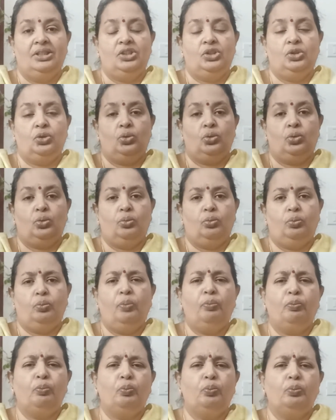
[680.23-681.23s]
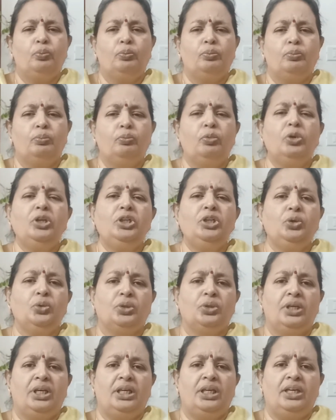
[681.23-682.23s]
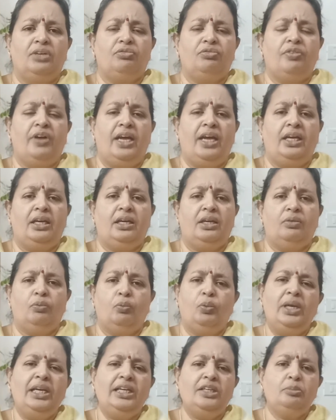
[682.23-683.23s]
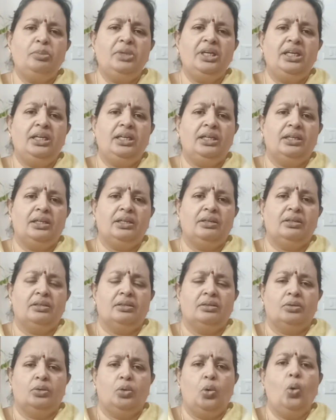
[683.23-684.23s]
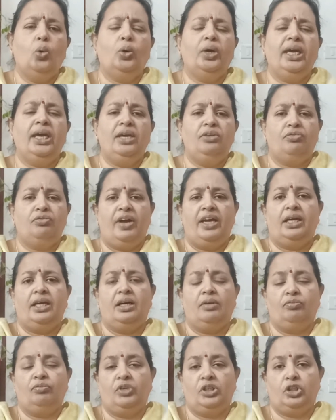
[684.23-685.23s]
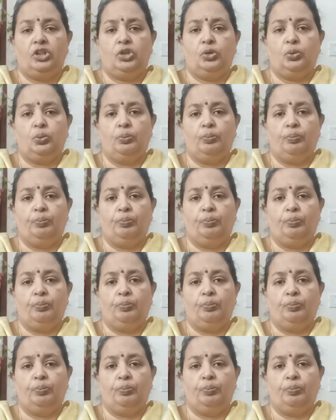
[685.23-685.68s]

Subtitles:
So what do you think, will it be okay if I come with you?"